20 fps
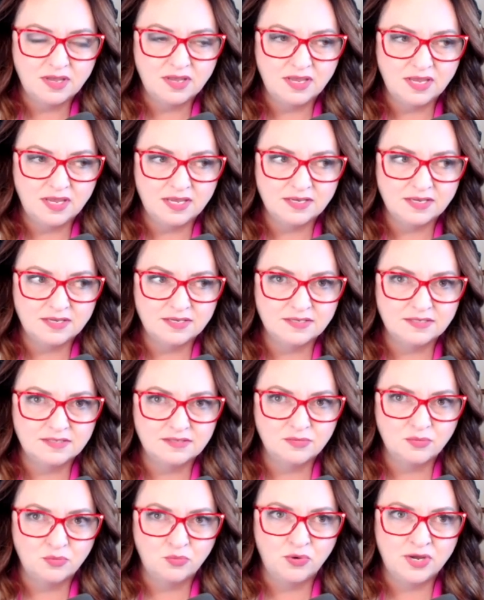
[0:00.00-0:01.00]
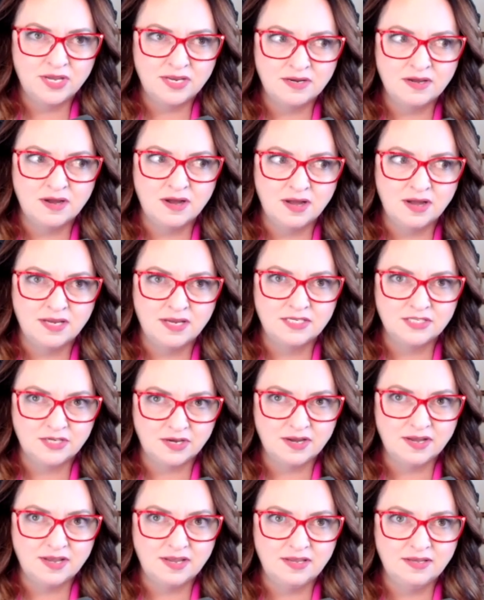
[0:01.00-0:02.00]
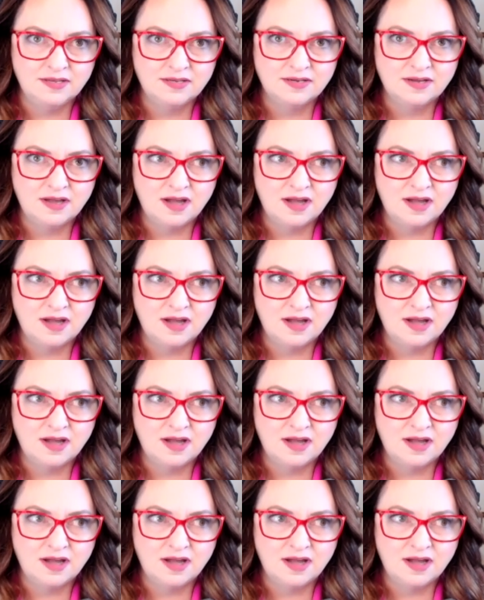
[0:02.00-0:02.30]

is, when I die,